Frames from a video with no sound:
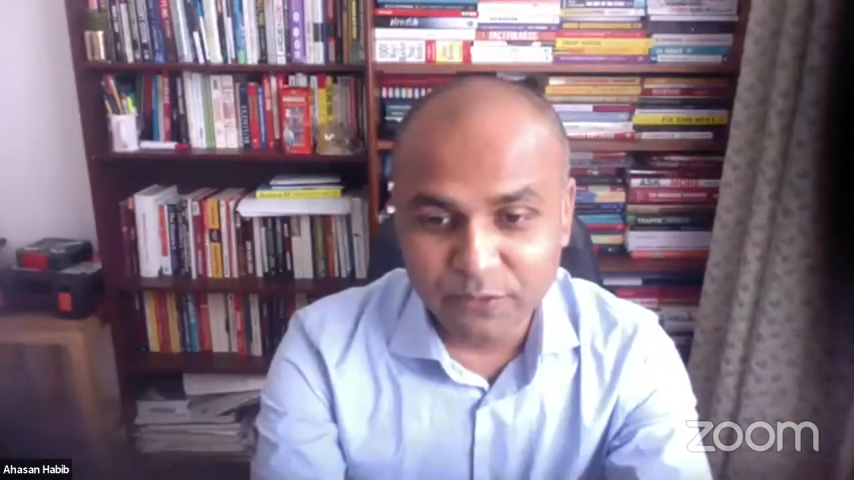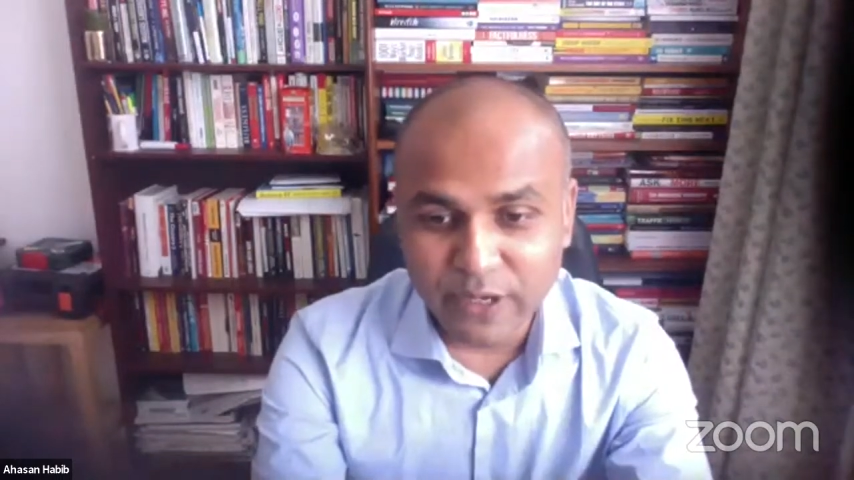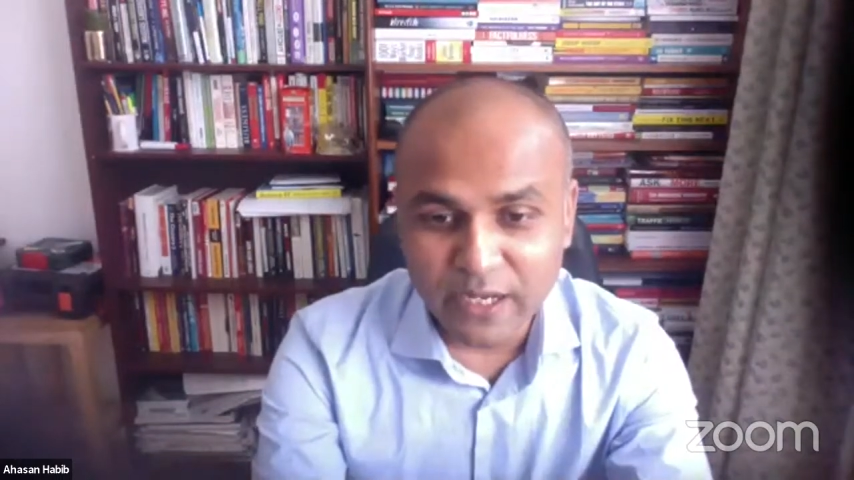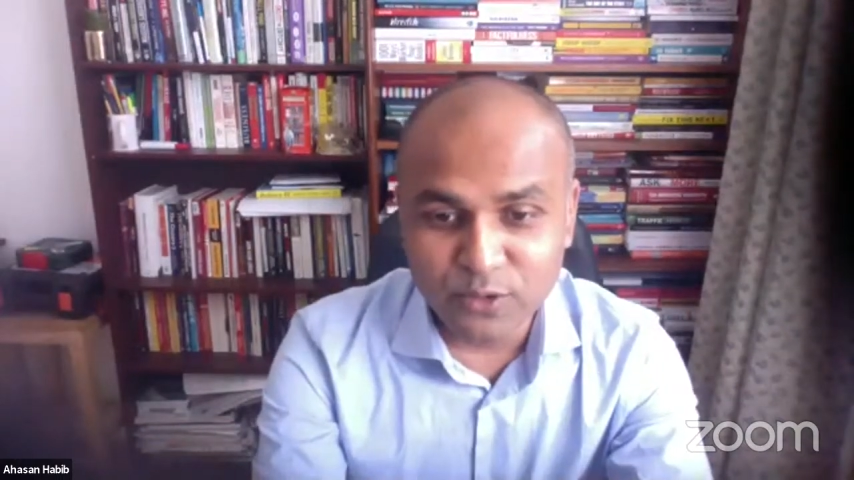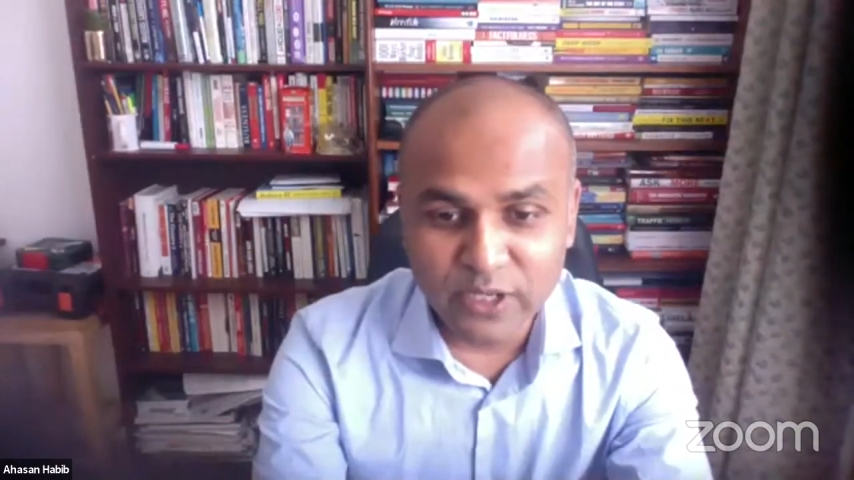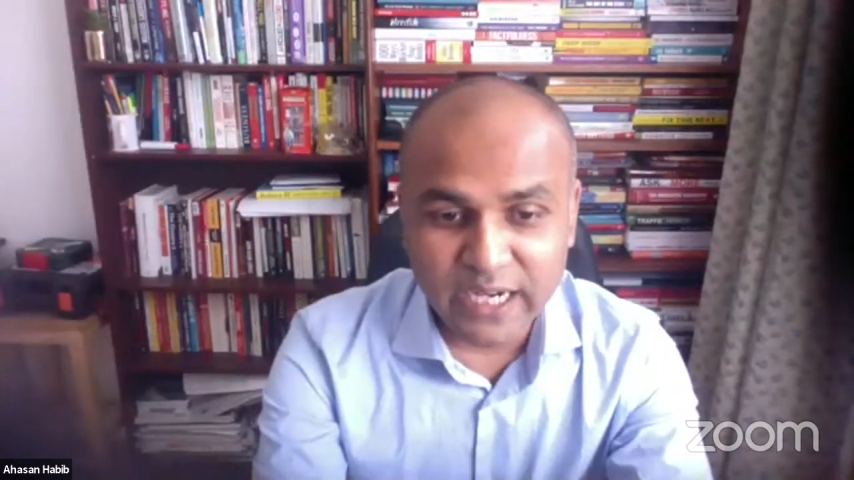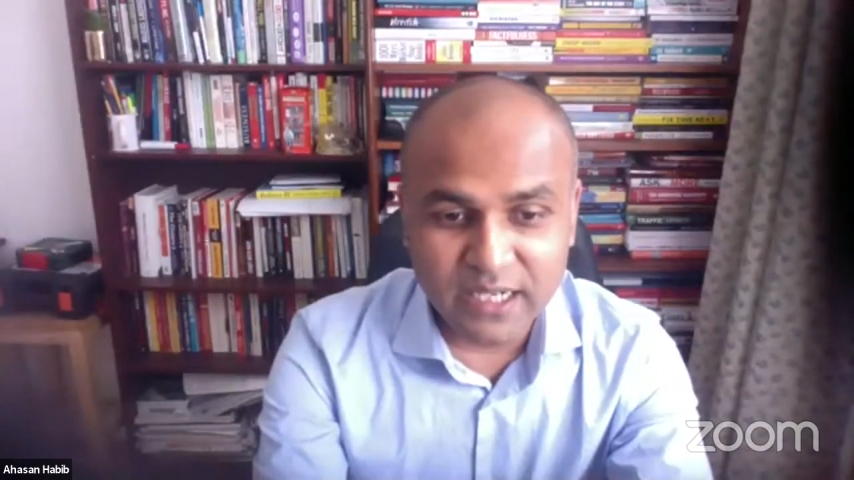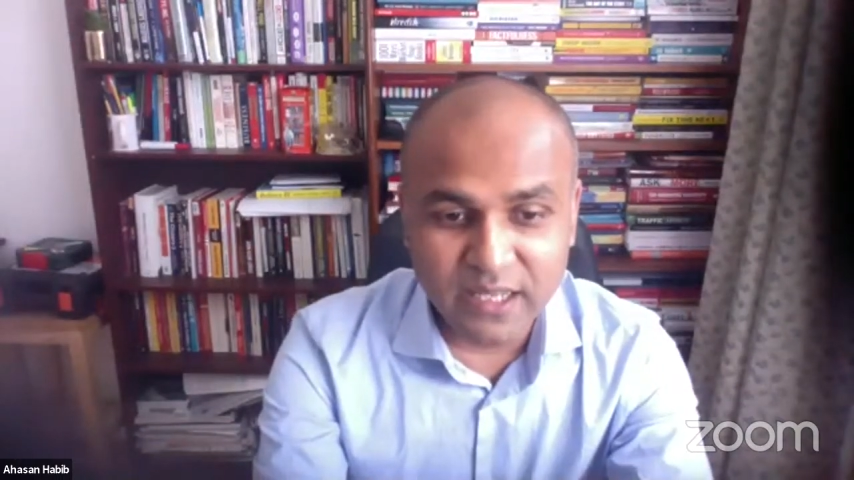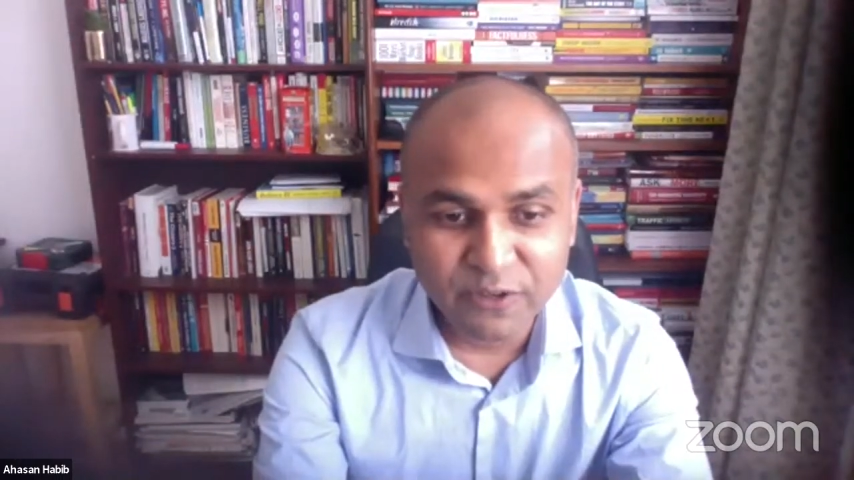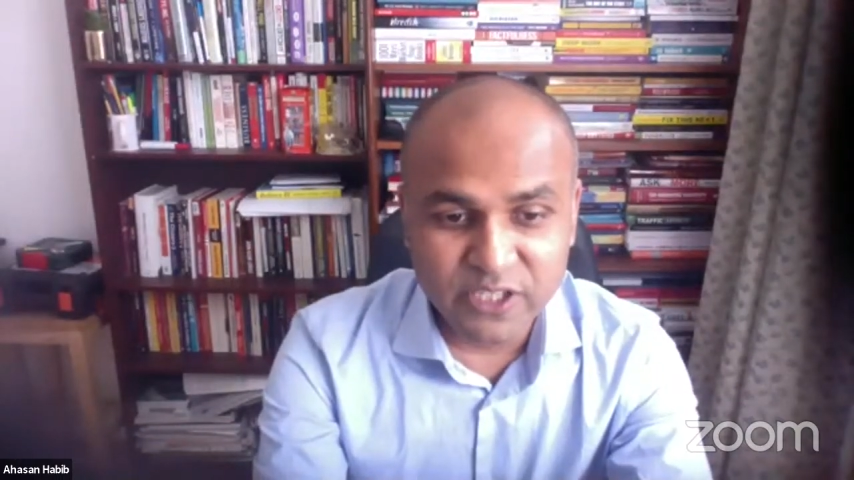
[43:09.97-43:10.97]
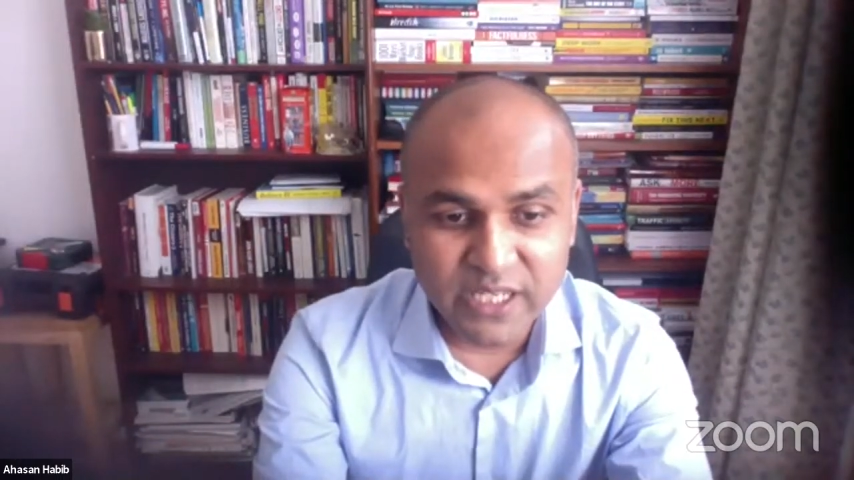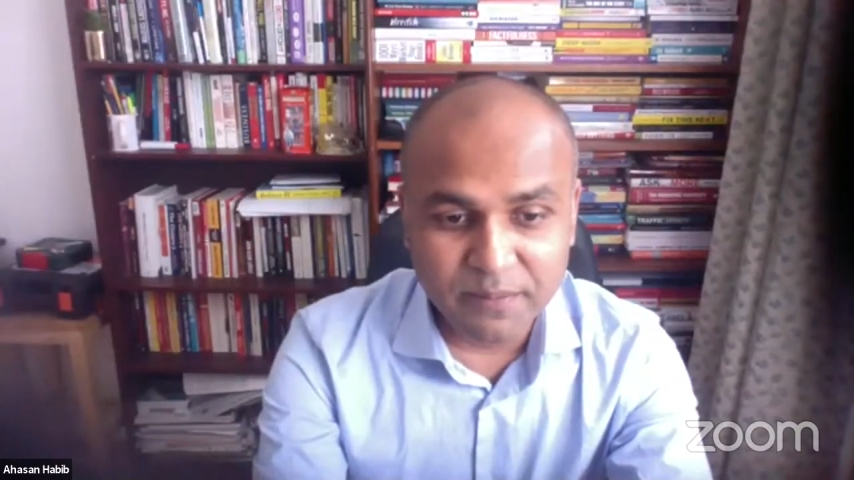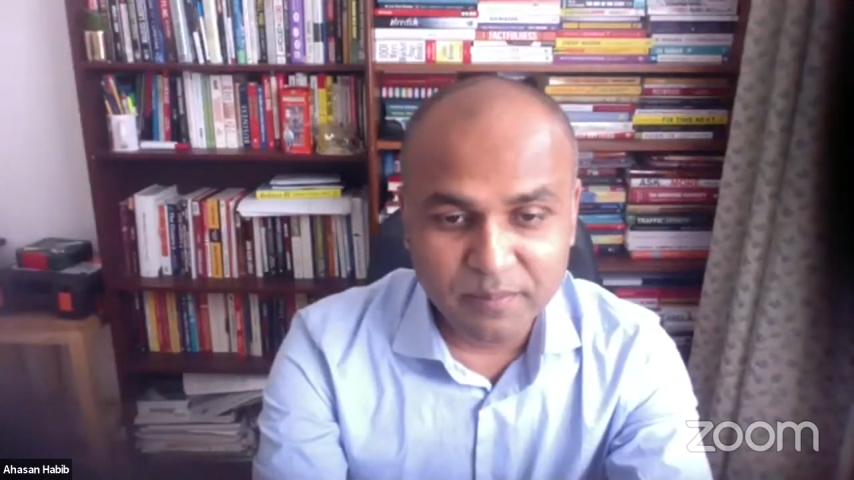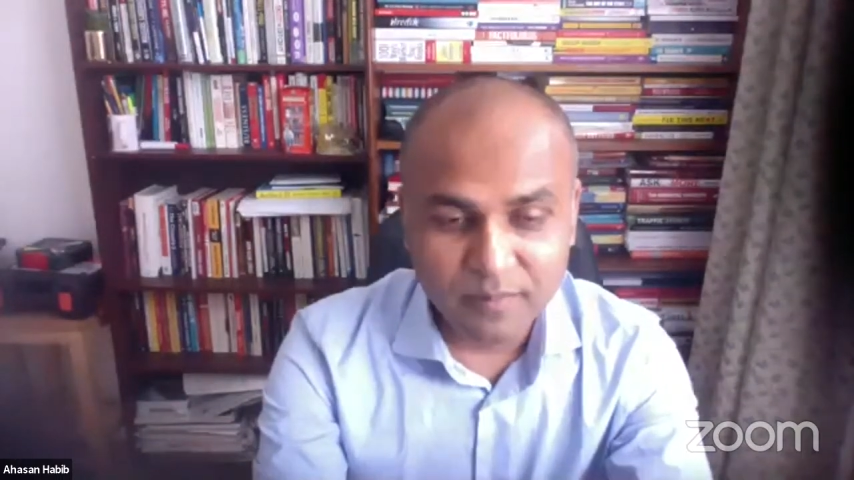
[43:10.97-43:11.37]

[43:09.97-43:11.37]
if I don't get the visa,